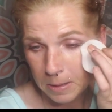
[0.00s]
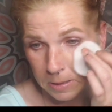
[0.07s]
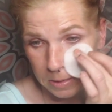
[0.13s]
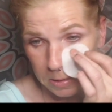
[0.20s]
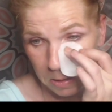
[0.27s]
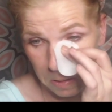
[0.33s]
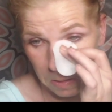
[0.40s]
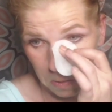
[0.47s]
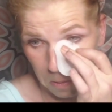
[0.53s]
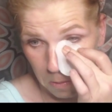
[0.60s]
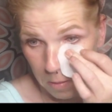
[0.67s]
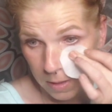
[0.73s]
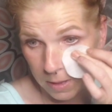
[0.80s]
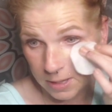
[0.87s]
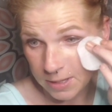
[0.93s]

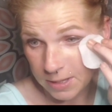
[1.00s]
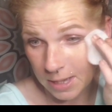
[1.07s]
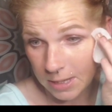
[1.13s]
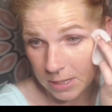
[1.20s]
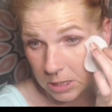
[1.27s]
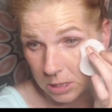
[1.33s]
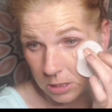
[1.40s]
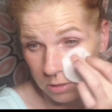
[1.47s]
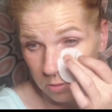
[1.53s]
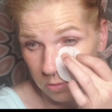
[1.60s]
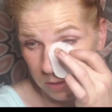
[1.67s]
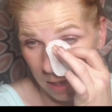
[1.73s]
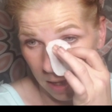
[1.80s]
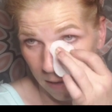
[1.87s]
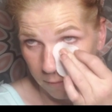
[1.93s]
So, and it says to
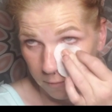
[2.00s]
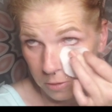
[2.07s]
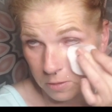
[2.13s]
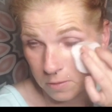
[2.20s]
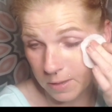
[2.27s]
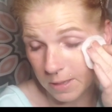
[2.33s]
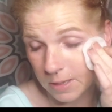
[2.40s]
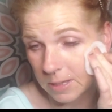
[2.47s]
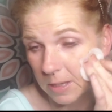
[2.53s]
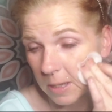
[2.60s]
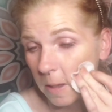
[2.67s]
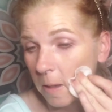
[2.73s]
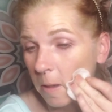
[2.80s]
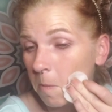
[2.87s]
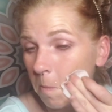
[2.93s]
use after
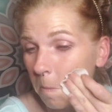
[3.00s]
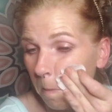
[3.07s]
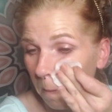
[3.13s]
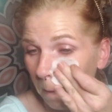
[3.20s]
cleansing.